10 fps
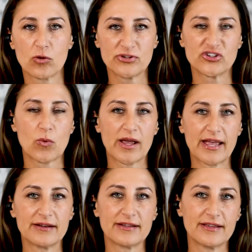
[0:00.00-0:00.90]
the
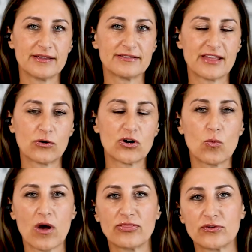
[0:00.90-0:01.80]
OBGYN is they're going
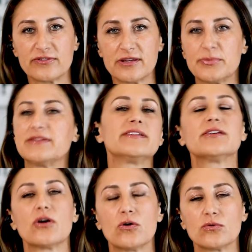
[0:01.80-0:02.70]
to want their
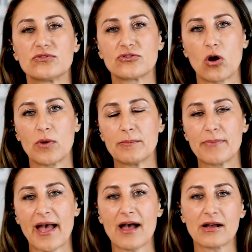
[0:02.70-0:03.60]
CPT codes going
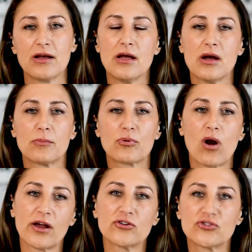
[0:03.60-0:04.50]
back
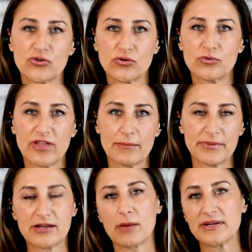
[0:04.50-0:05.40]
prior to them
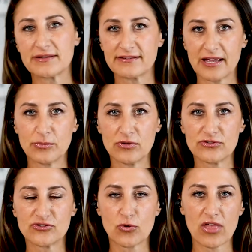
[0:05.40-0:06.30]
becoming
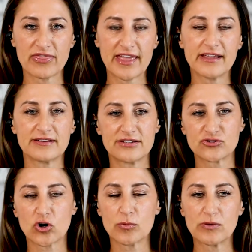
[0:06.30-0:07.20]
disabled, so that they can
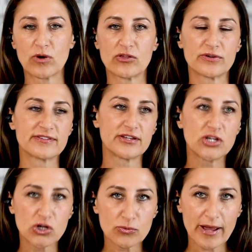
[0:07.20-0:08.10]
determine whether it's a
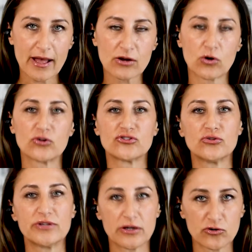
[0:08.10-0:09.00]
year back or
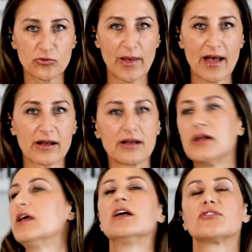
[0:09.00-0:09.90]
2 years back,
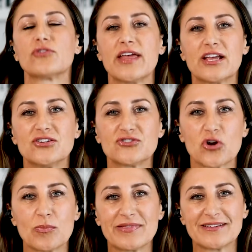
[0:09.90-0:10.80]
so they can
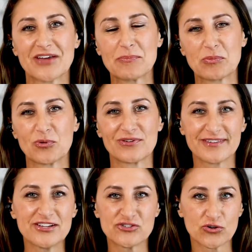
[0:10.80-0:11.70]
determine the type of
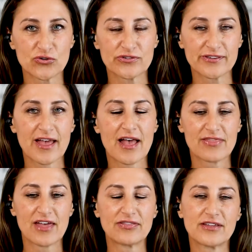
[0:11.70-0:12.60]
procedures
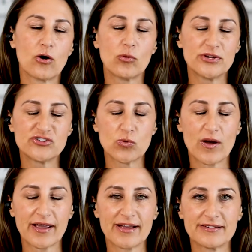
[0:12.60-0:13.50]
that the
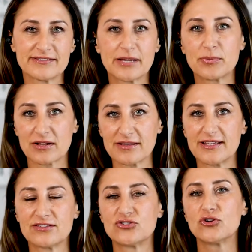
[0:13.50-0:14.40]
OBGYN
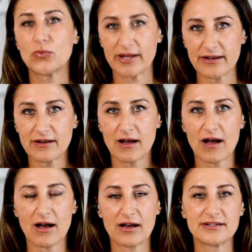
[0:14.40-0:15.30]
typically is doing
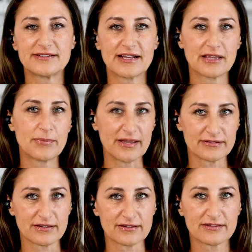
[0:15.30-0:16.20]
on a daily
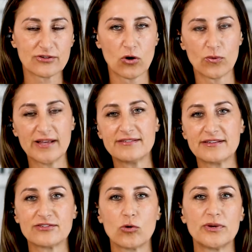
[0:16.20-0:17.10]
basis. So is
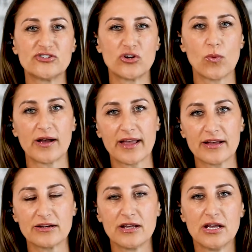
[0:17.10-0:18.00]
this
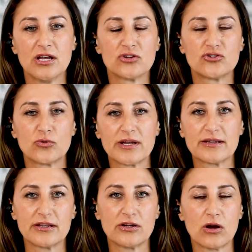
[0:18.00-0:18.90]
OBGYN
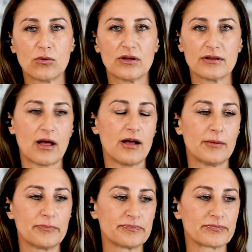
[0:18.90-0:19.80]
doing,
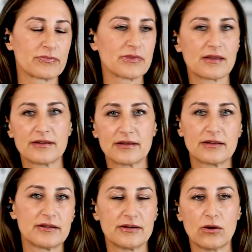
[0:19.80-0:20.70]

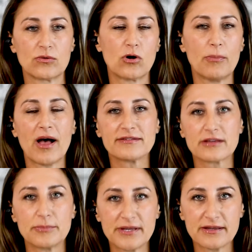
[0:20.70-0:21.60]

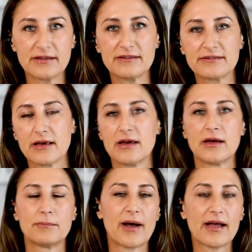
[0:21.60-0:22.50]
colposcopies,
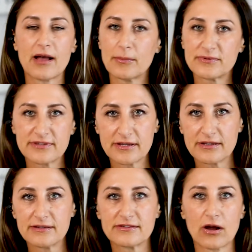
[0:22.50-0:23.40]

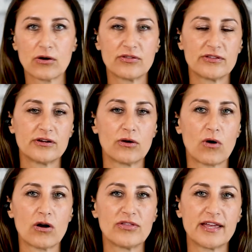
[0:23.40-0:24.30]
biopsies,
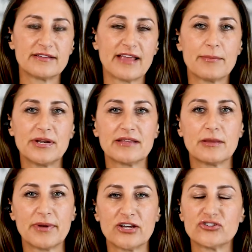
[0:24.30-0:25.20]
are they examining
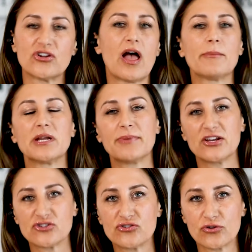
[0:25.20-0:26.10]
the patient? How many
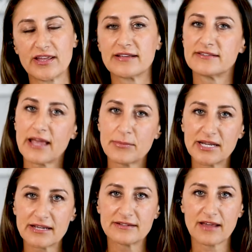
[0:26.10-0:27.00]
patients are they
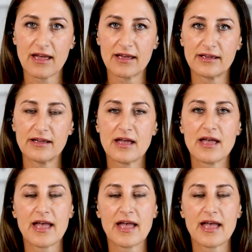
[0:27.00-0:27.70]
examining a day?